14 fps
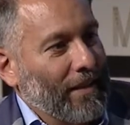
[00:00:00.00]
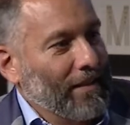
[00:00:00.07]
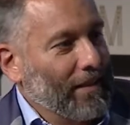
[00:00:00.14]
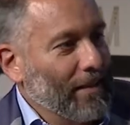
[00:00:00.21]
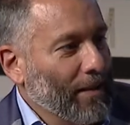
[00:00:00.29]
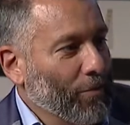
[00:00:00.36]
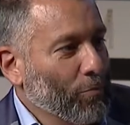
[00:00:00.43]
uh,
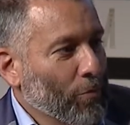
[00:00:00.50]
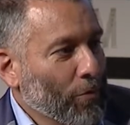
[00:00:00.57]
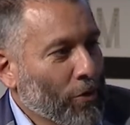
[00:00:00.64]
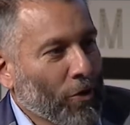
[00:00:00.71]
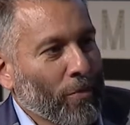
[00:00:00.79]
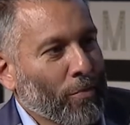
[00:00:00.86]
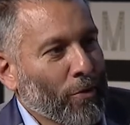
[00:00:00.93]
we're
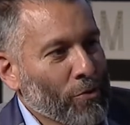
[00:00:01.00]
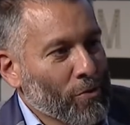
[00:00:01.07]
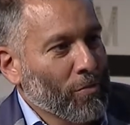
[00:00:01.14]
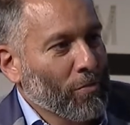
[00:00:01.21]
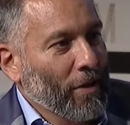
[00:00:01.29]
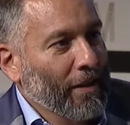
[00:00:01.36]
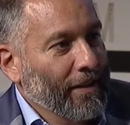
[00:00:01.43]
going to approach
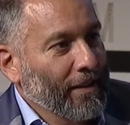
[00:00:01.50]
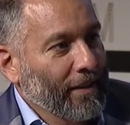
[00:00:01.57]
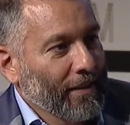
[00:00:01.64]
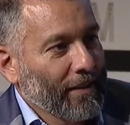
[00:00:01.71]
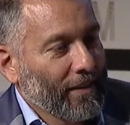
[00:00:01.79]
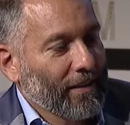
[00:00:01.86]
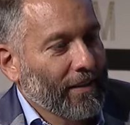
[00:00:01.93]
somebody
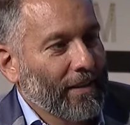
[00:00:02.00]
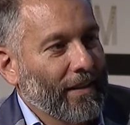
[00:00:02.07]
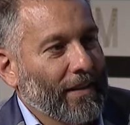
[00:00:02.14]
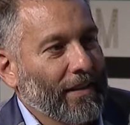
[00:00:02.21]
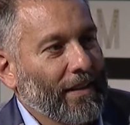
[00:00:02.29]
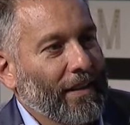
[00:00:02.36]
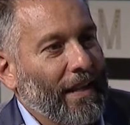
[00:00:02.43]

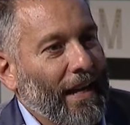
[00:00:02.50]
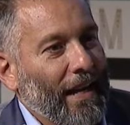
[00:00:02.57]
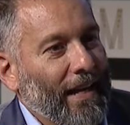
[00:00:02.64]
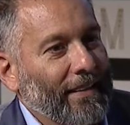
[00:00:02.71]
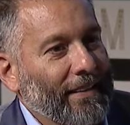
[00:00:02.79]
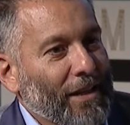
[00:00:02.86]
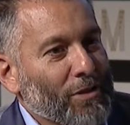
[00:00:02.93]
uh,
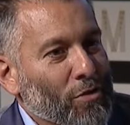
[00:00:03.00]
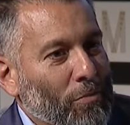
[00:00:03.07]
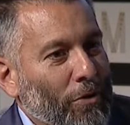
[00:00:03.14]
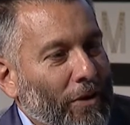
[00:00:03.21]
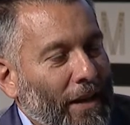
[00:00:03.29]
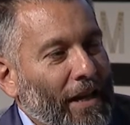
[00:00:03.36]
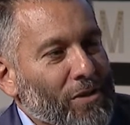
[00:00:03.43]
and that
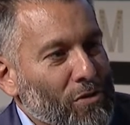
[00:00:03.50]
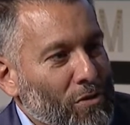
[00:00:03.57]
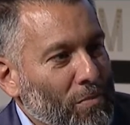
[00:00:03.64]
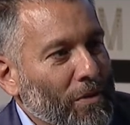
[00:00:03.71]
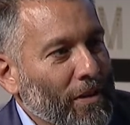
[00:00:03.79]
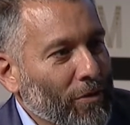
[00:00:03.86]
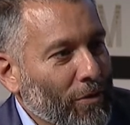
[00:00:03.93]
somebody has to
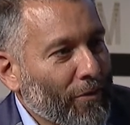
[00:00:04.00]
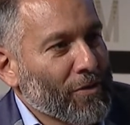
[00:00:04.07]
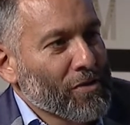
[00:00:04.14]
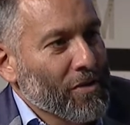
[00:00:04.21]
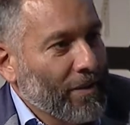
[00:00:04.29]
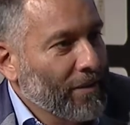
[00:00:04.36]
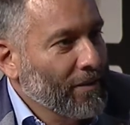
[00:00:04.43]
be of a
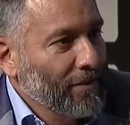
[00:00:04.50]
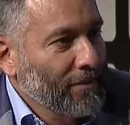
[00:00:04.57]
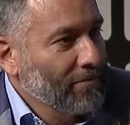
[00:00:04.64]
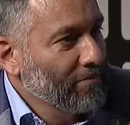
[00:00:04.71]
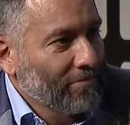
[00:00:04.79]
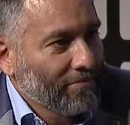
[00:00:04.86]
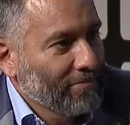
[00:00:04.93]
certain